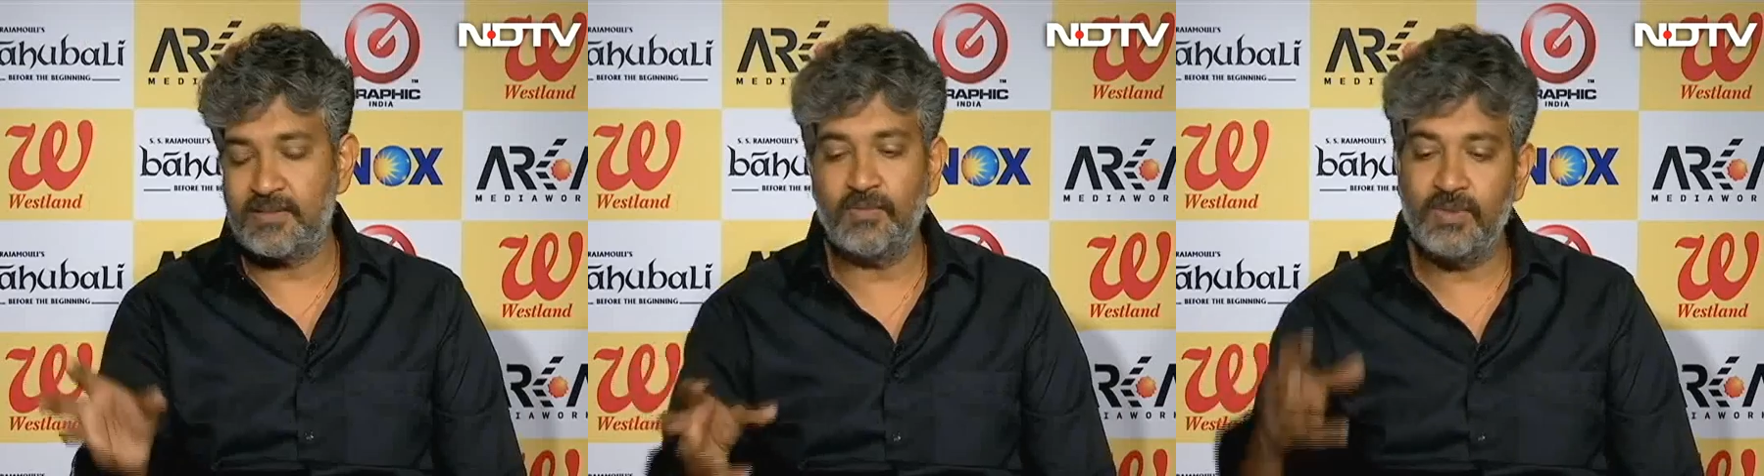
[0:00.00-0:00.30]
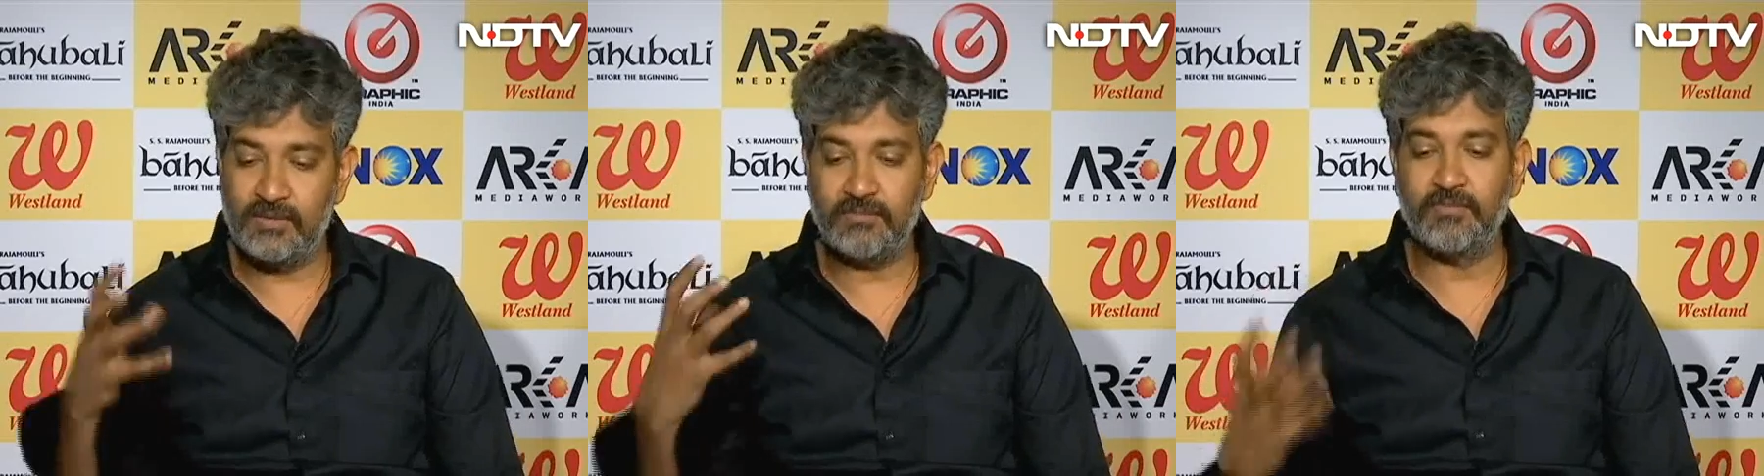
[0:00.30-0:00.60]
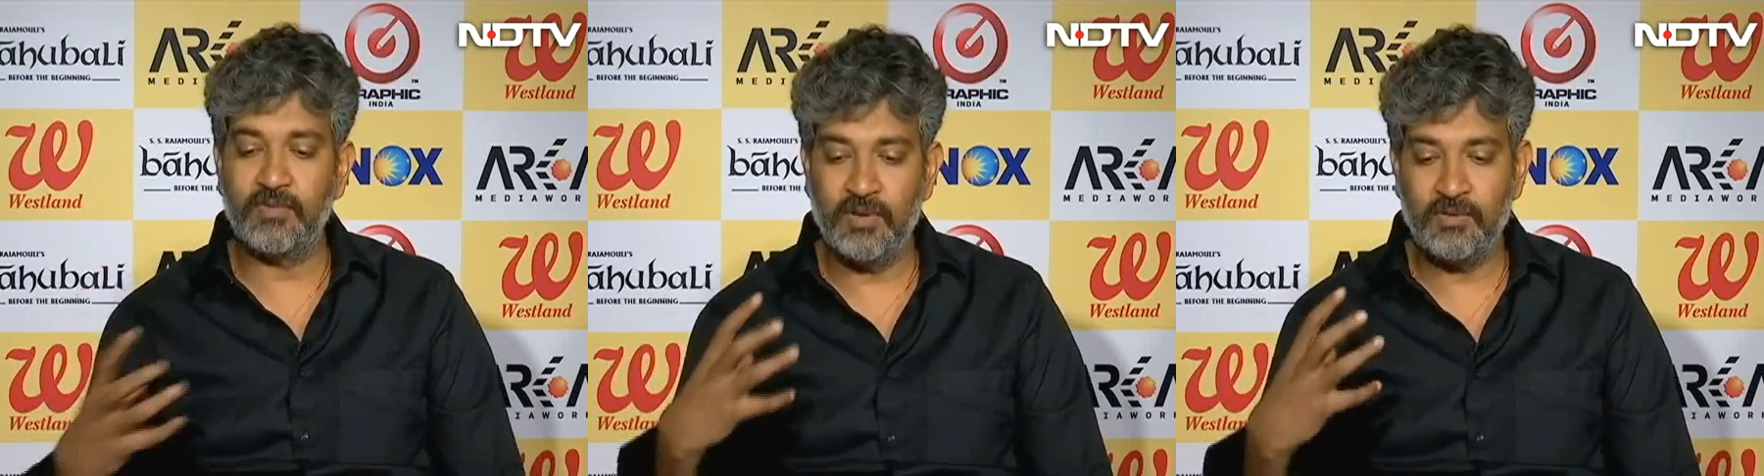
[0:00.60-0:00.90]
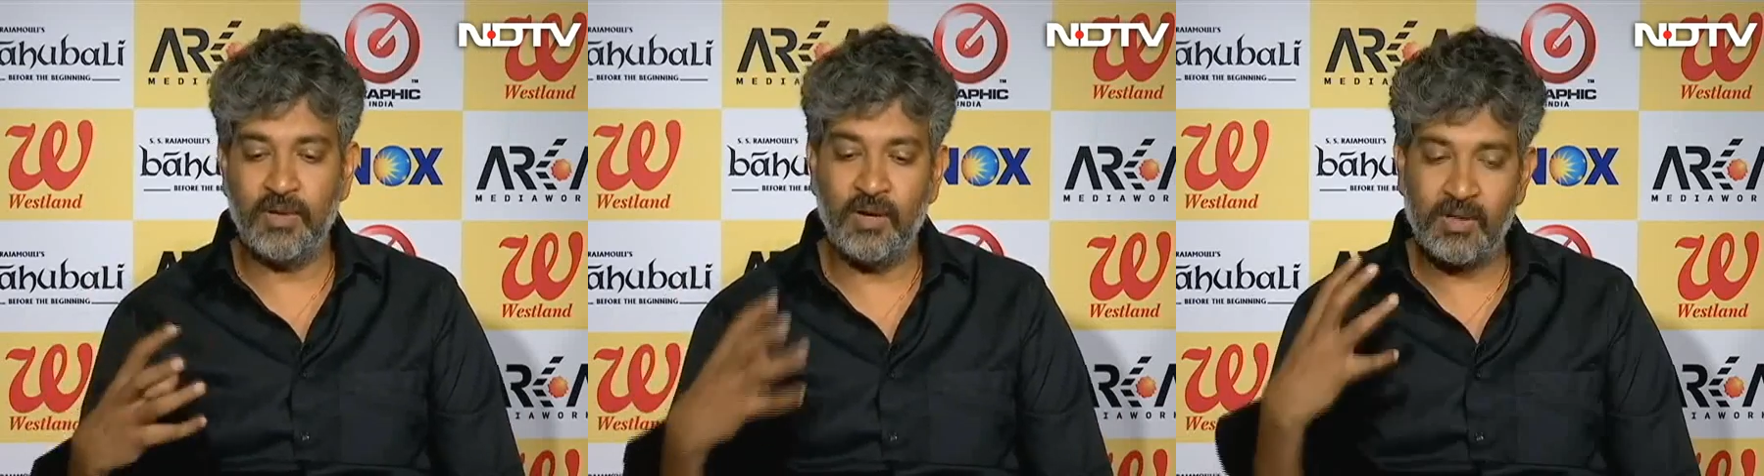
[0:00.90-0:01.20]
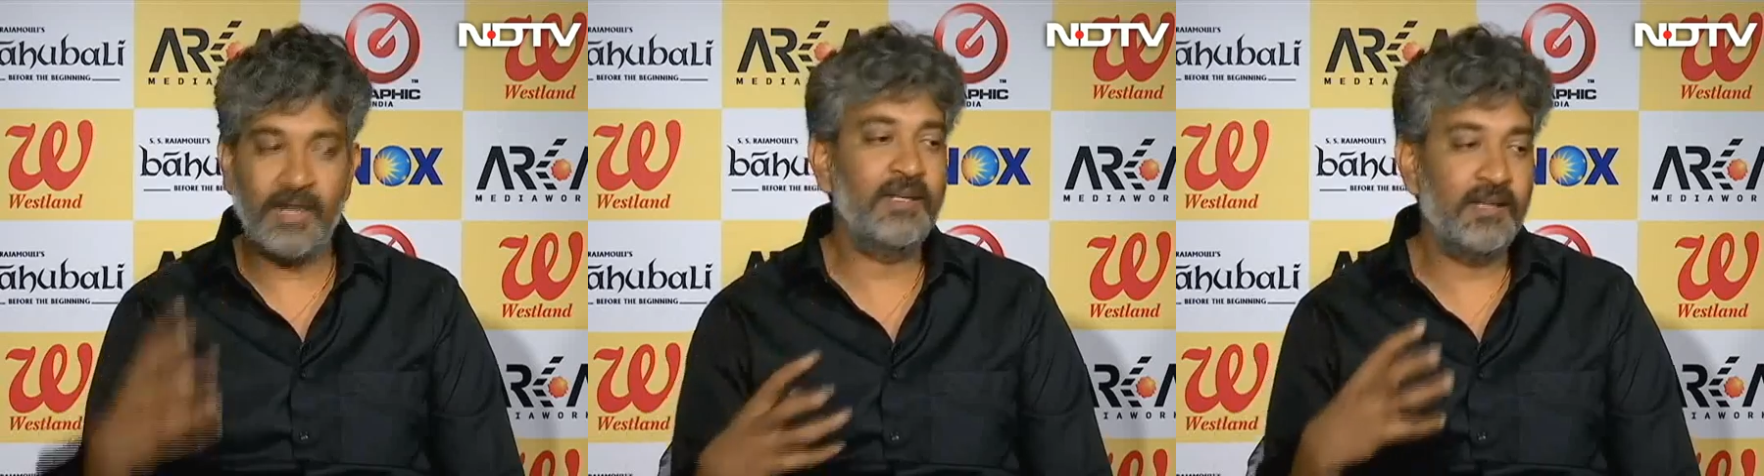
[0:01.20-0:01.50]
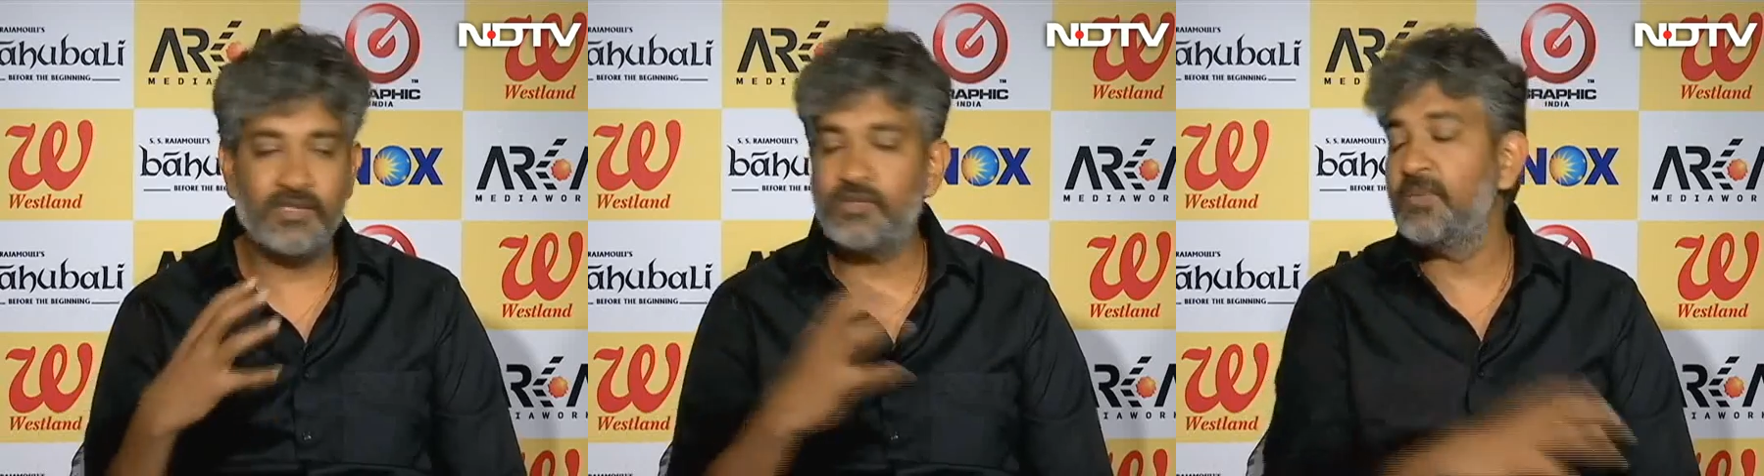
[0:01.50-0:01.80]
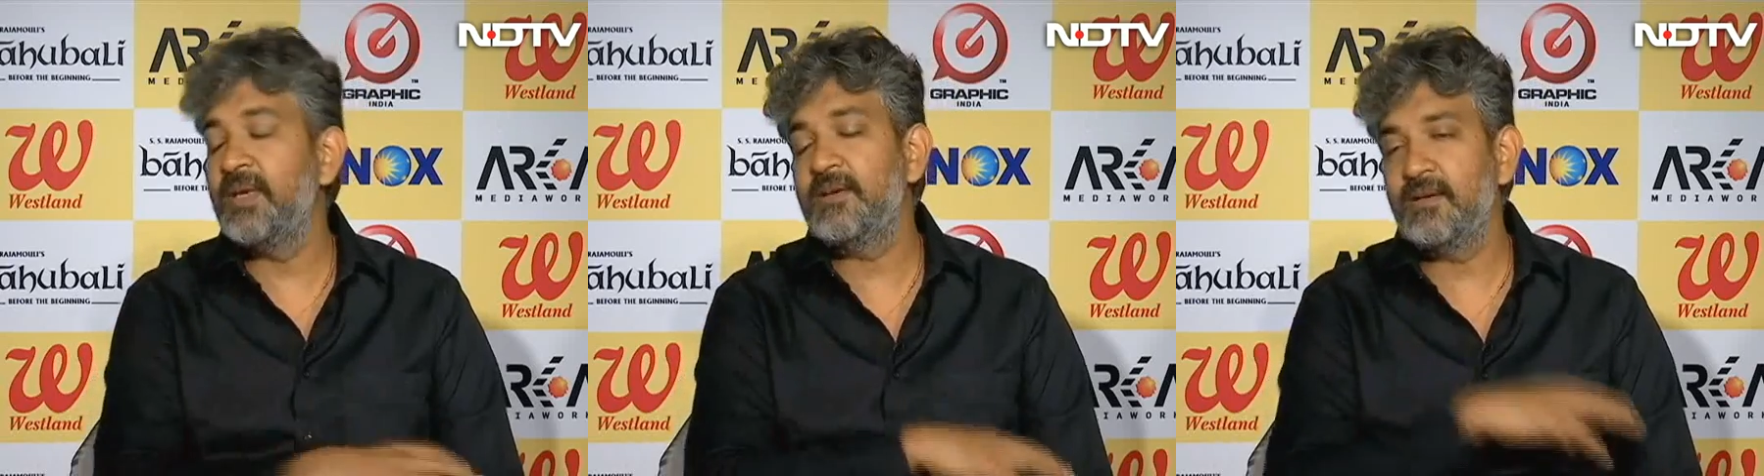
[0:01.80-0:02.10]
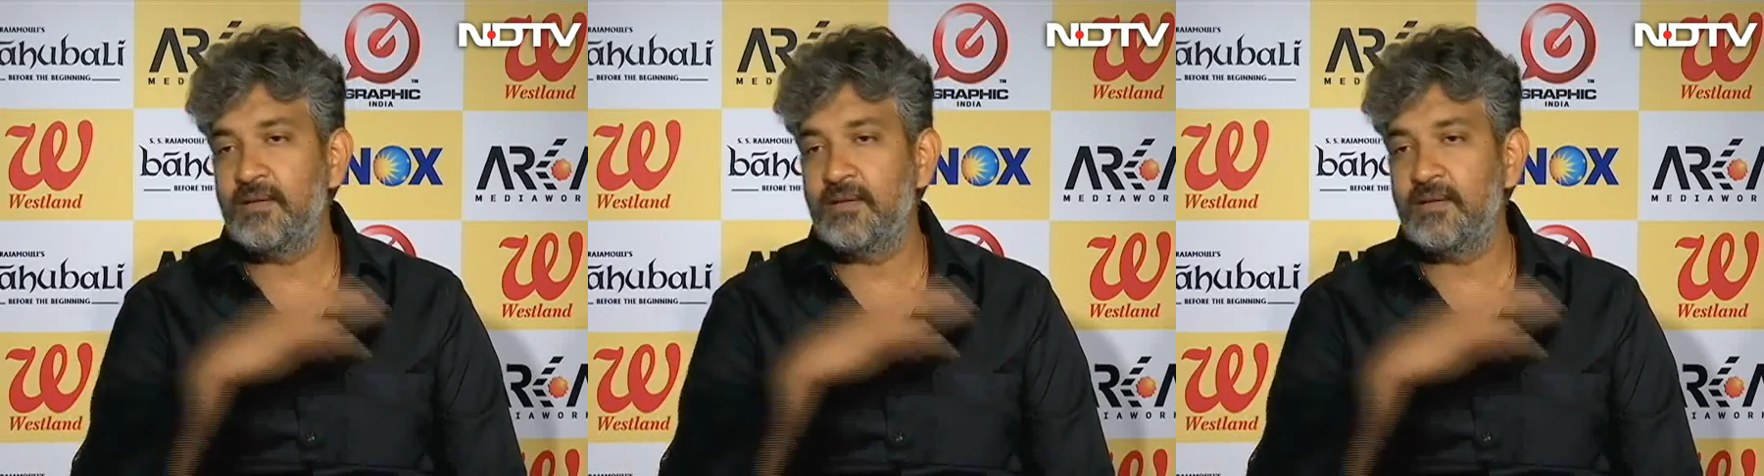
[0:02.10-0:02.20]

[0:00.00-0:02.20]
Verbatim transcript: So with we, our idea is to make